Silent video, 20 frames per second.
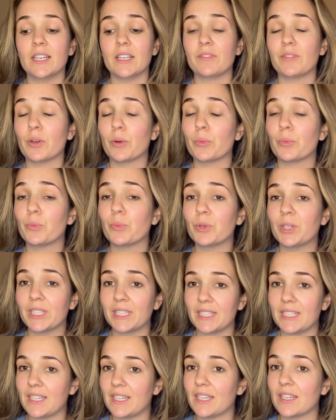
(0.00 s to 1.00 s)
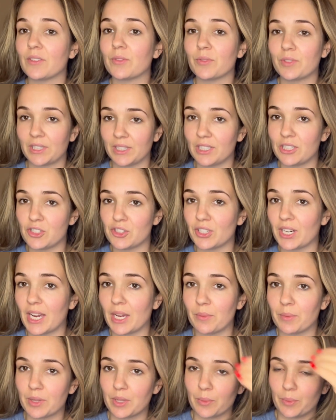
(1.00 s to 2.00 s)
I feel really
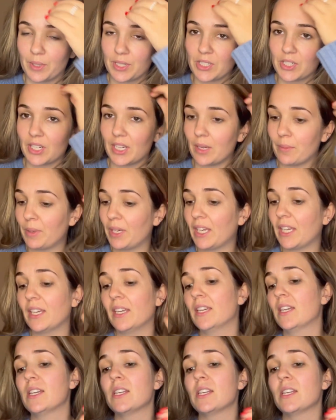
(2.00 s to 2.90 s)
dry with the winter coming.